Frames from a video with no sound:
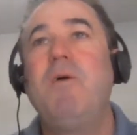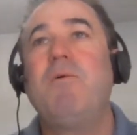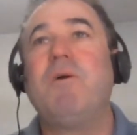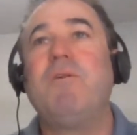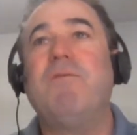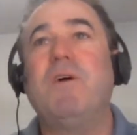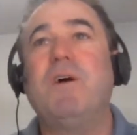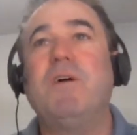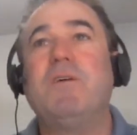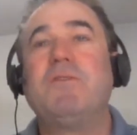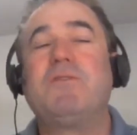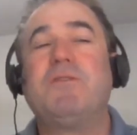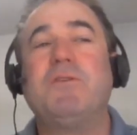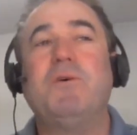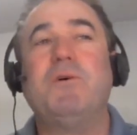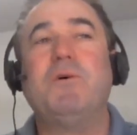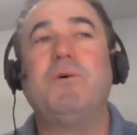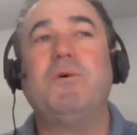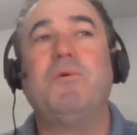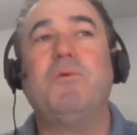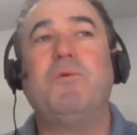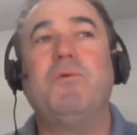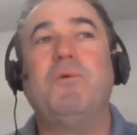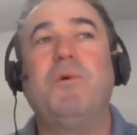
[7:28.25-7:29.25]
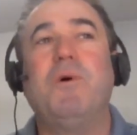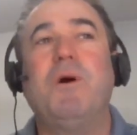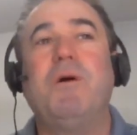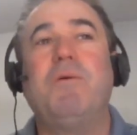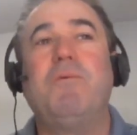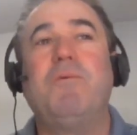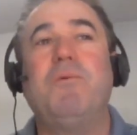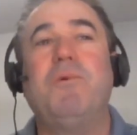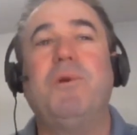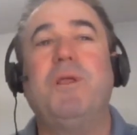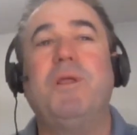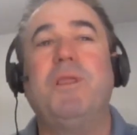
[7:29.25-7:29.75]
We've also
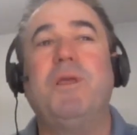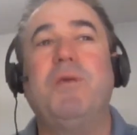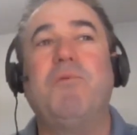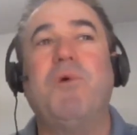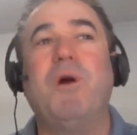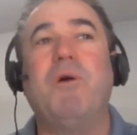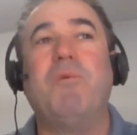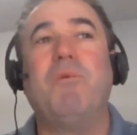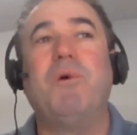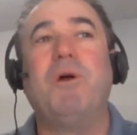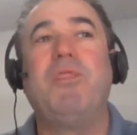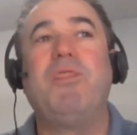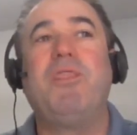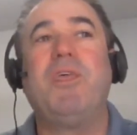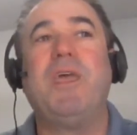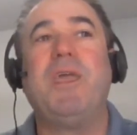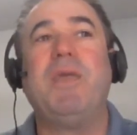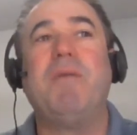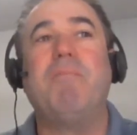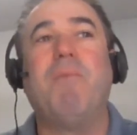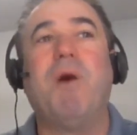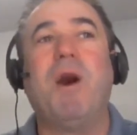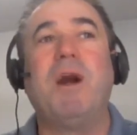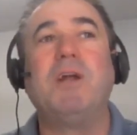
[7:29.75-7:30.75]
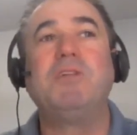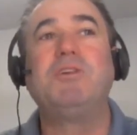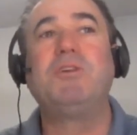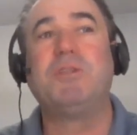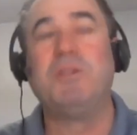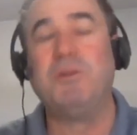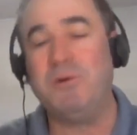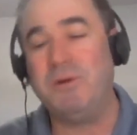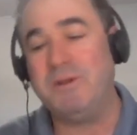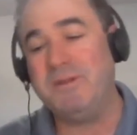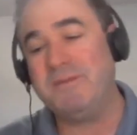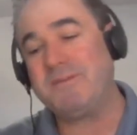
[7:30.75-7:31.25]
really went with a
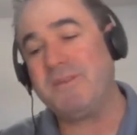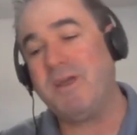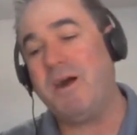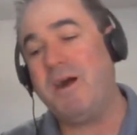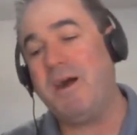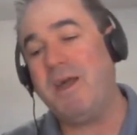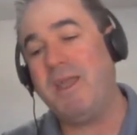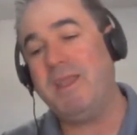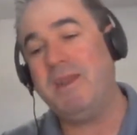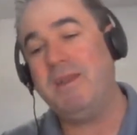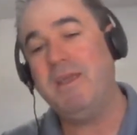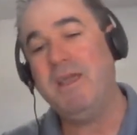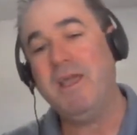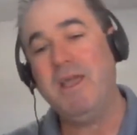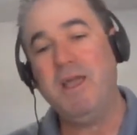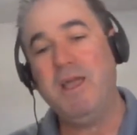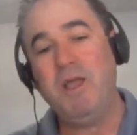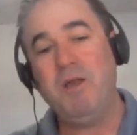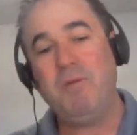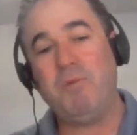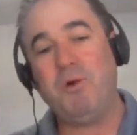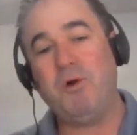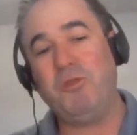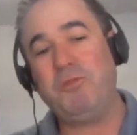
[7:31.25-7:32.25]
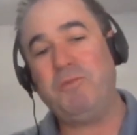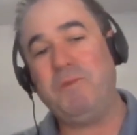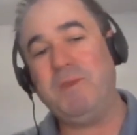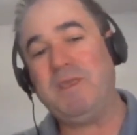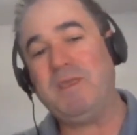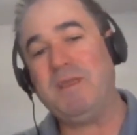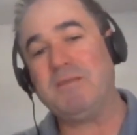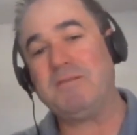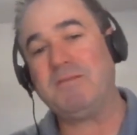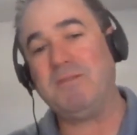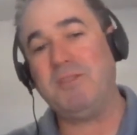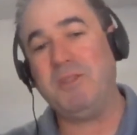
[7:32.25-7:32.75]
modular design, both
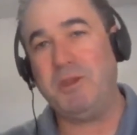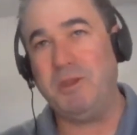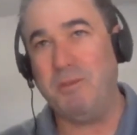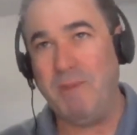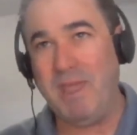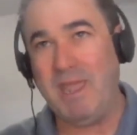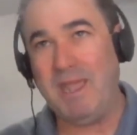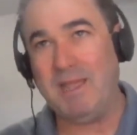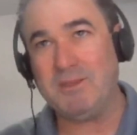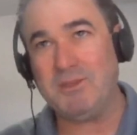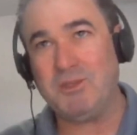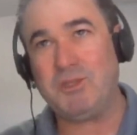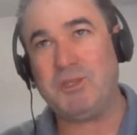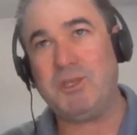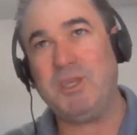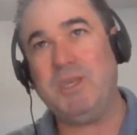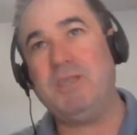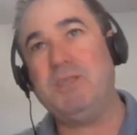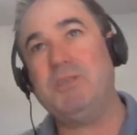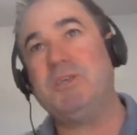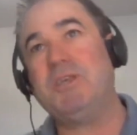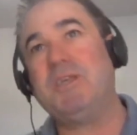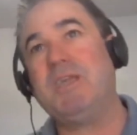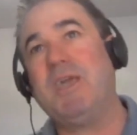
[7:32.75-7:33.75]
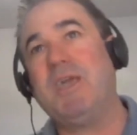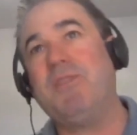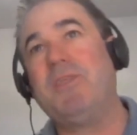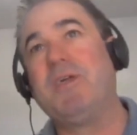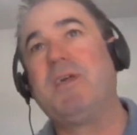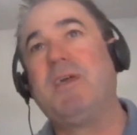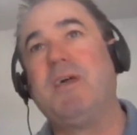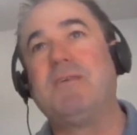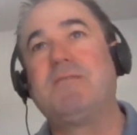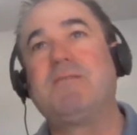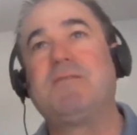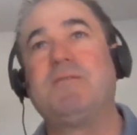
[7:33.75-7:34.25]
because of the demands changing and the
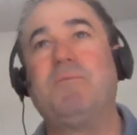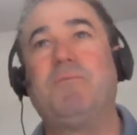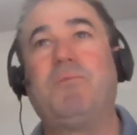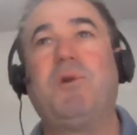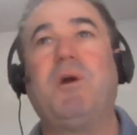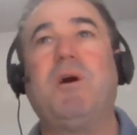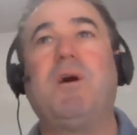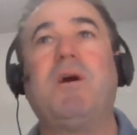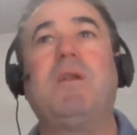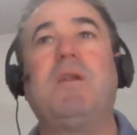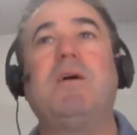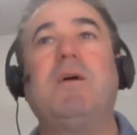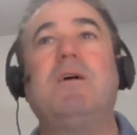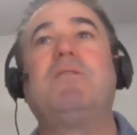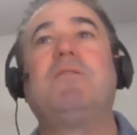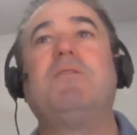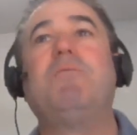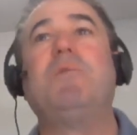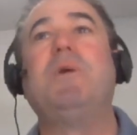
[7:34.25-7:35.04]
custom products.